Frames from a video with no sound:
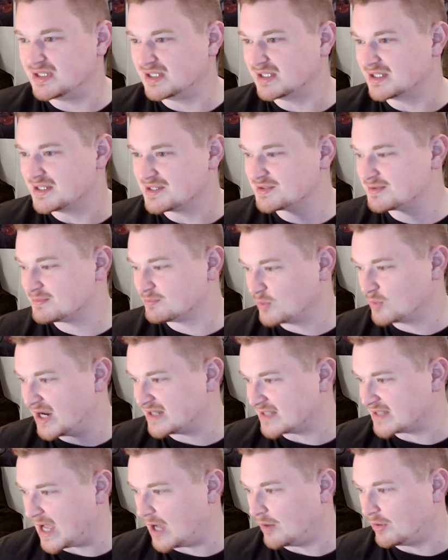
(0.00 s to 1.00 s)
because
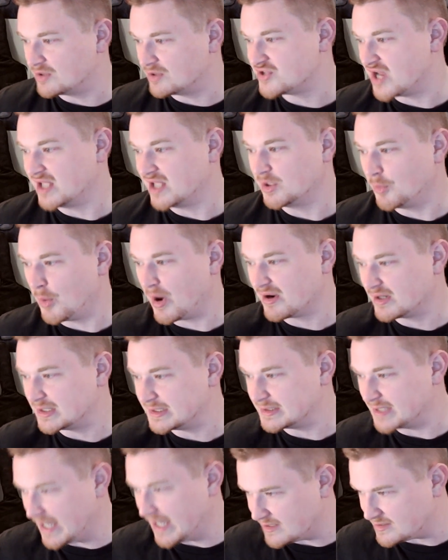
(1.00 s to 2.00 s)
right now on
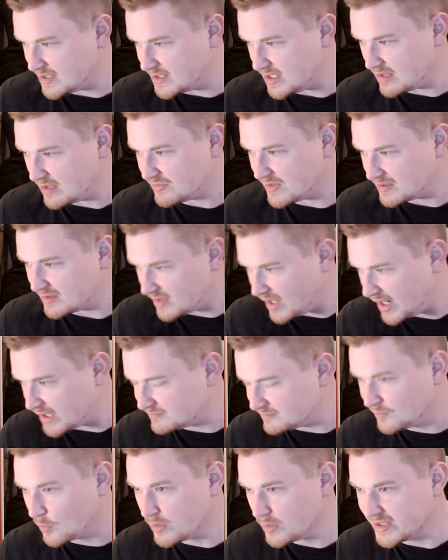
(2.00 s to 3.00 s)
January 18th at
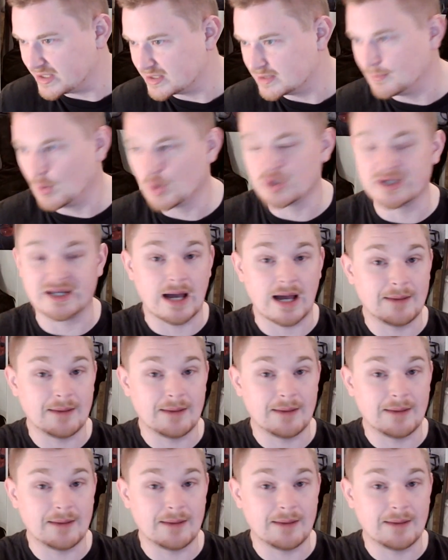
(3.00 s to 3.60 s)
9:40 in the morning,